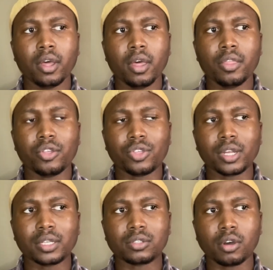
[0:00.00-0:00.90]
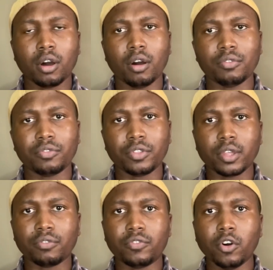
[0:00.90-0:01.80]
the
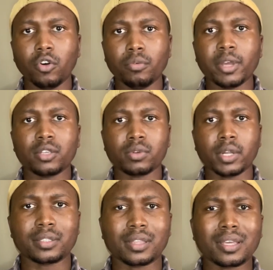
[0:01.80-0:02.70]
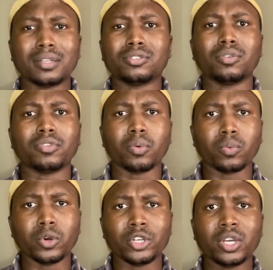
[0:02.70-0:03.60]
foam, as well thickness of the
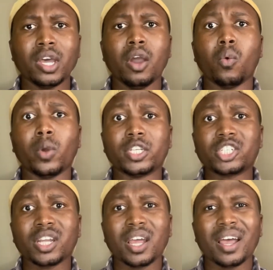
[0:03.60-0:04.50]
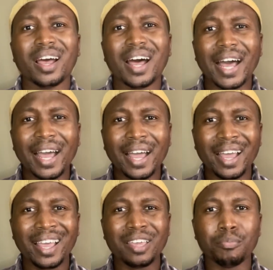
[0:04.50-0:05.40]
wood, which
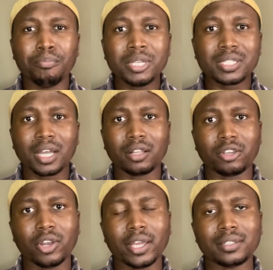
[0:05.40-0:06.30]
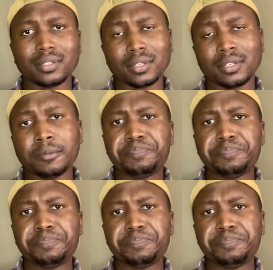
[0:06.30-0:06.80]
I miscalculated,